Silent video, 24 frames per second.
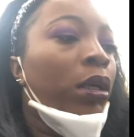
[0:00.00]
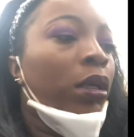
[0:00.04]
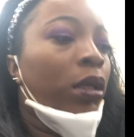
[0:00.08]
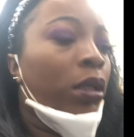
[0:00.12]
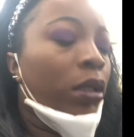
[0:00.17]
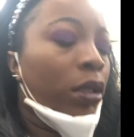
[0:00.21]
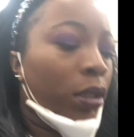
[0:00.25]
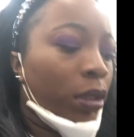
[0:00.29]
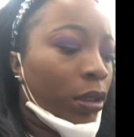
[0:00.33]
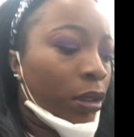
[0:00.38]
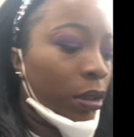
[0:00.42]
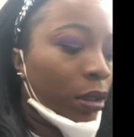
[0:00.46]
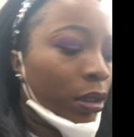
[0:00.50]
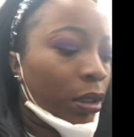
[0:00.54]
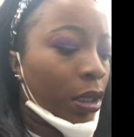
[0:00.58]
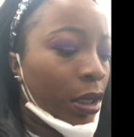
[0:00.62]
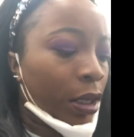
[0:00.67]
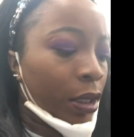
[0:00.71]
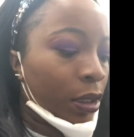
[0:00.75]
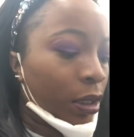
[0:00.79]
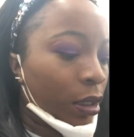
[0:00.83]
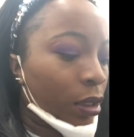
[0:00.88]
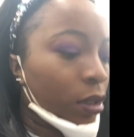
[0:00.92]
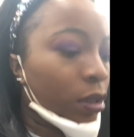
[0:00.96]
This looks like
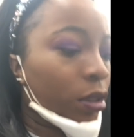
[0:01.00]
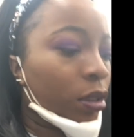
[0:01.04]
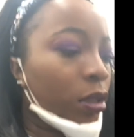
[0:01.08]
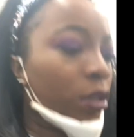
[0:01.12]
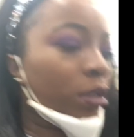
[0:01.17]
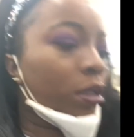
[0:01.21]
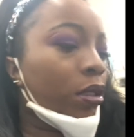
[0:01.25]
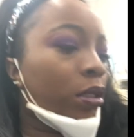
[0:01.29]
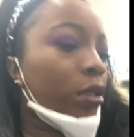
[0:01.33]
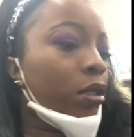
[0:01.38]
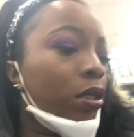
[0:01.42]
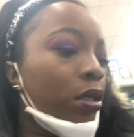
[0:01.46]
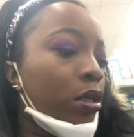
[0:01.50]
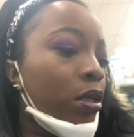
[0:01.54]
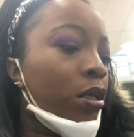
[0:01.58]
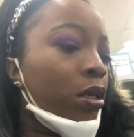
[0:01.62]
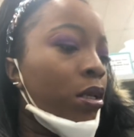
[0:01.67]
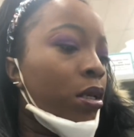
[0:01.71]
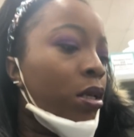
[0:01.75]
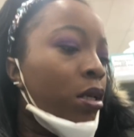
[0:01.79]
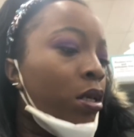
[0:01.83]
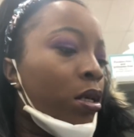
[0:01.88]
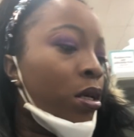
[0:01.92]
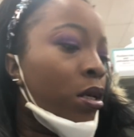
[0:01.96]
this
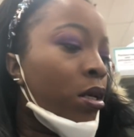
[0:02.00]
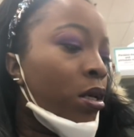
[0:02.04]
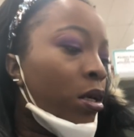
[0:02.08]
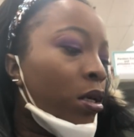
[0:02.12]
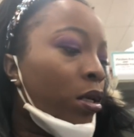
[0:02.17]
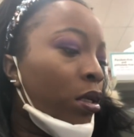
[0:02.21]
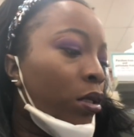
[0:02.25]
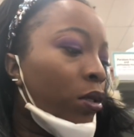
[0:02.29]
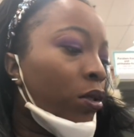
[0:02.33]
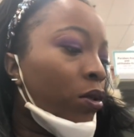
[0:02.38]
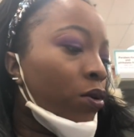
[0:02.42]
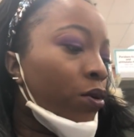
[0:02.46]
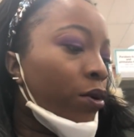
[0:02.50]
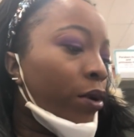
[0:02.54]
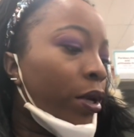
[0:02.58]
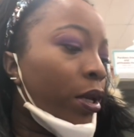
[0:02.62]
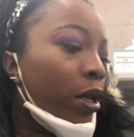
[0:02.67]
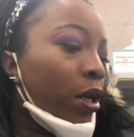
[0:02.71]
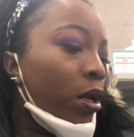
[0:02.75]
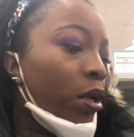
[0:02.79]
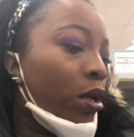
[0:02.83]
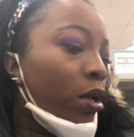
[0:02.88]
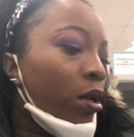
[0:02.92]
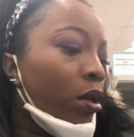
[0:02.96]
is an
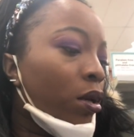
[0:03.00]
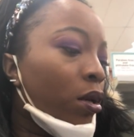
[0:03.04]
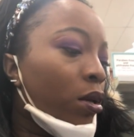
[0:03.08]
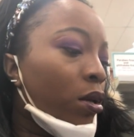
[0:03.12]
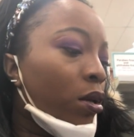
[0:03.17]
organic